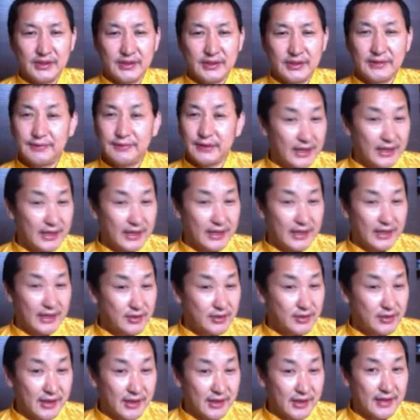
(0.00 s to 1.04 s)
if I
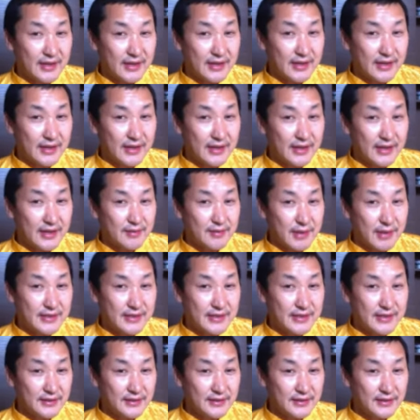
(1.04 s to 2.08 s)
don't understand
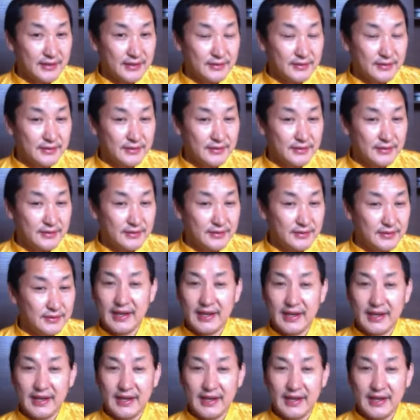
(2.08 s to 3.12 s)
myself,
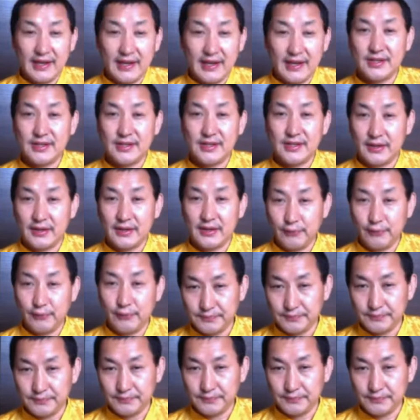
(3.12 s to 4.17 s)
what can I share
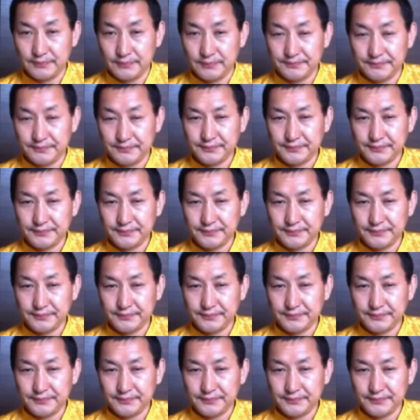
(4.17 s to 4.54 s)
for you?